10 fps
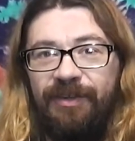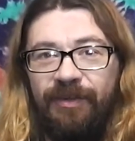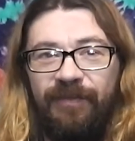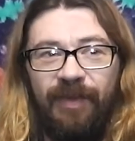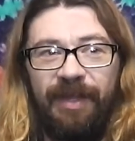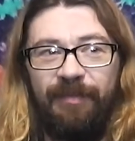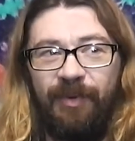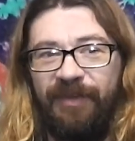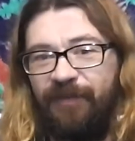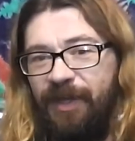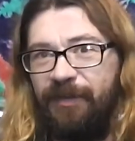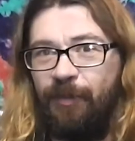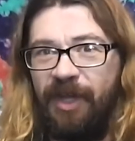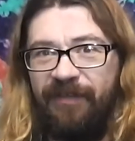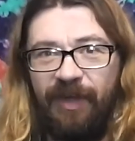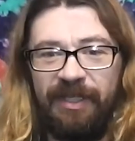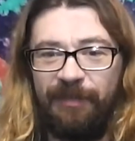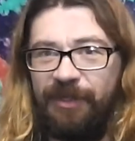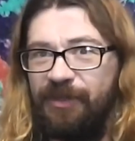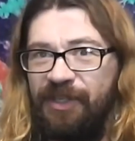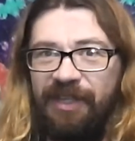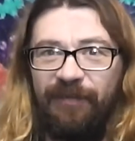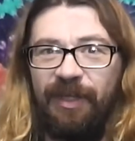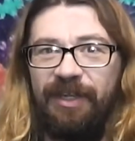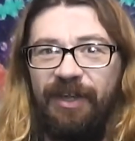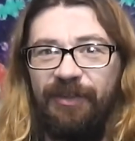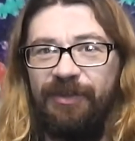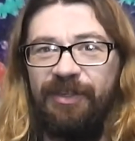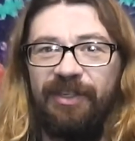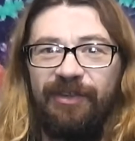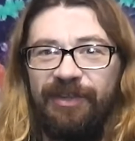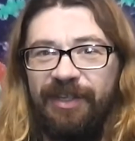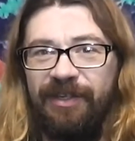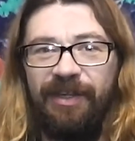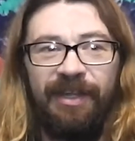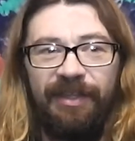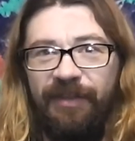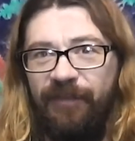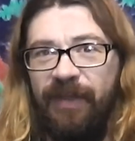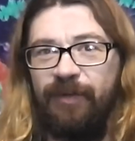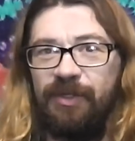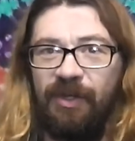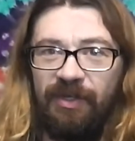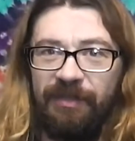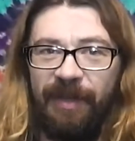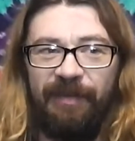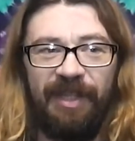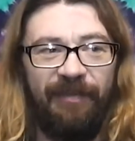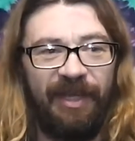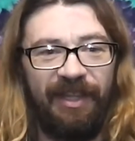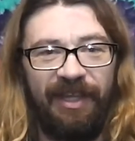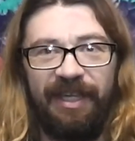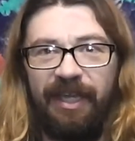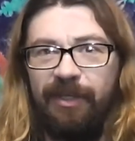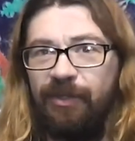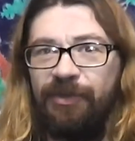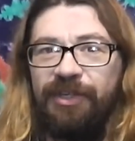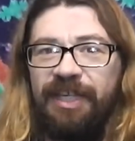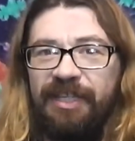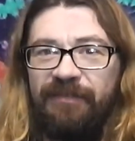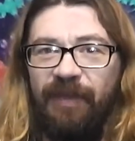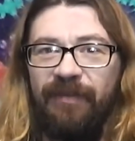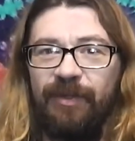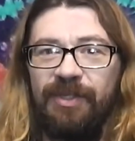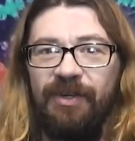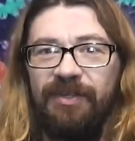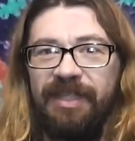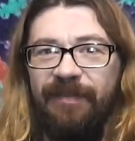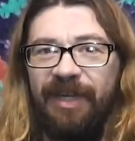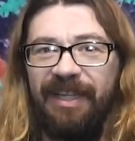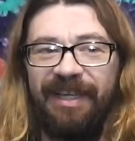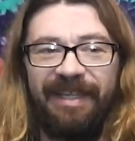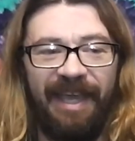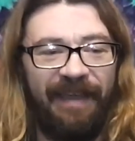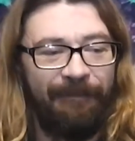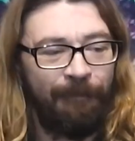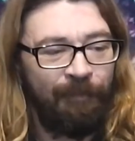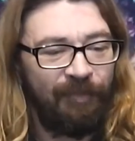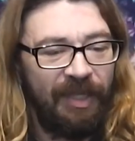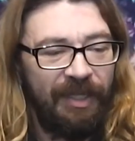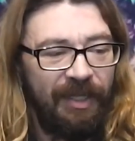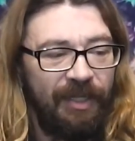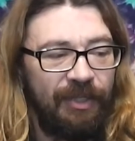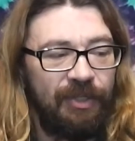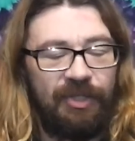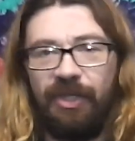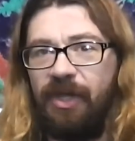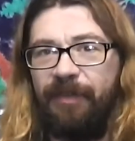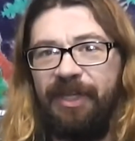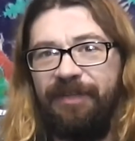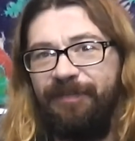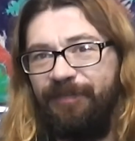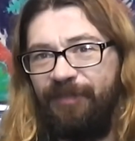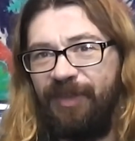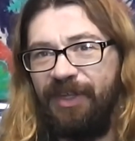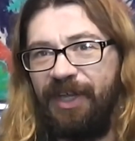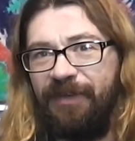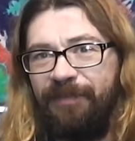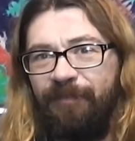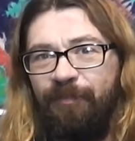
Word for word: girlfriend, boyfriend, wife, husband, your significant other. You can learn their their favorite songs. Maybe they might like that. You can learn your kids' favorite songs. They might like that. So I mean, you know,